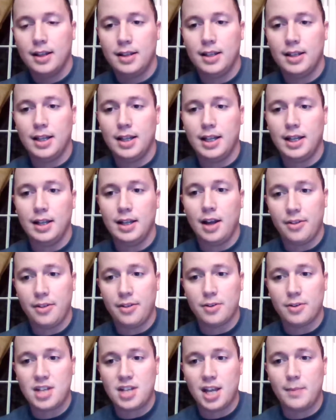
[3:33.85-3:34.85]
the
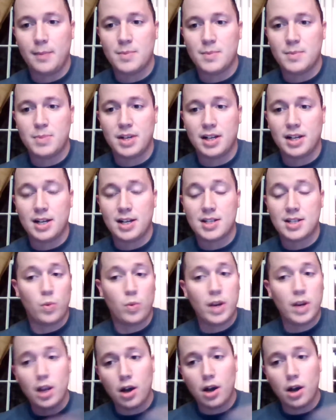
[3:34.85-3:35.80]
other teams, because we